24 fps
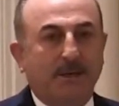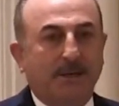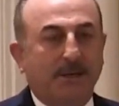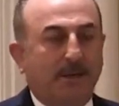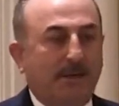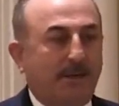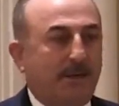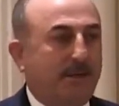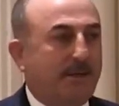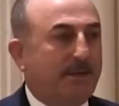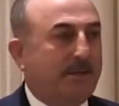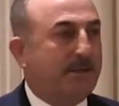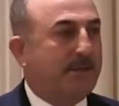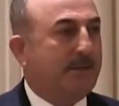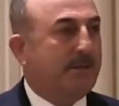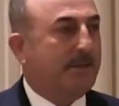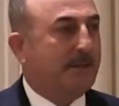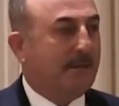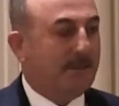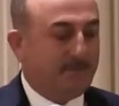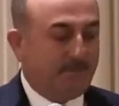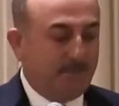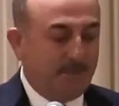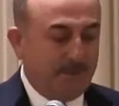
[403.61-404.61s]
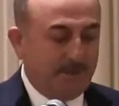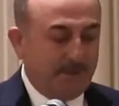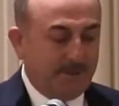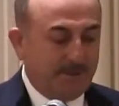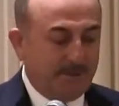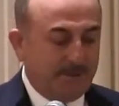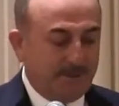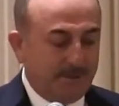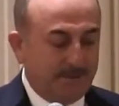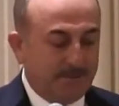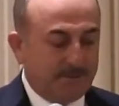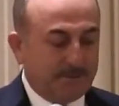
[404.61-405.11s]
and let me
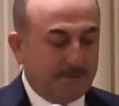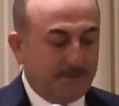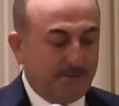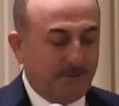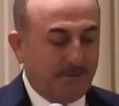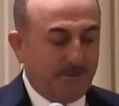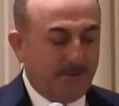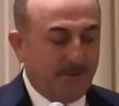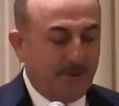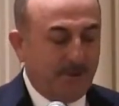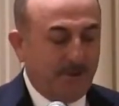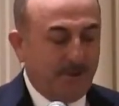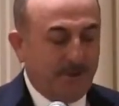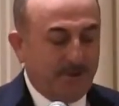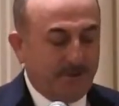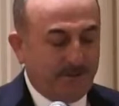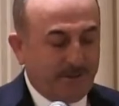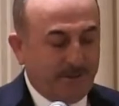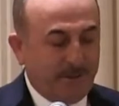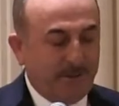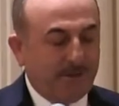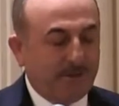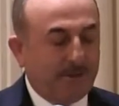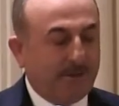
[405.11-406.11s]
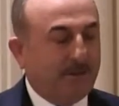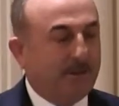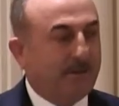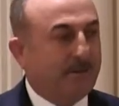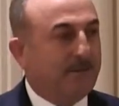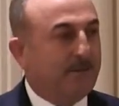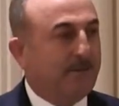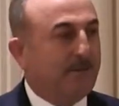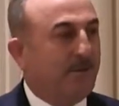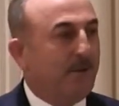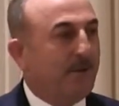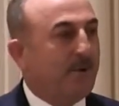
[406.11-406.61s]
also thank
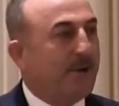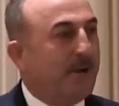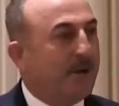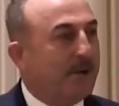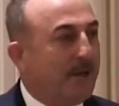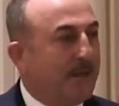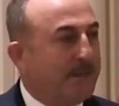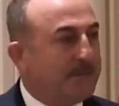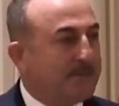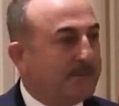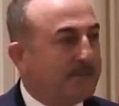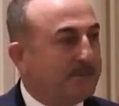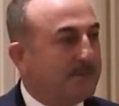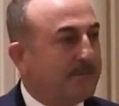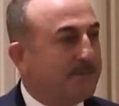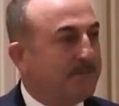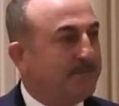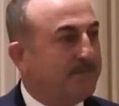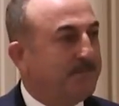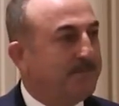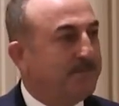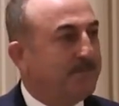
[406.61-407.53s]
the organizers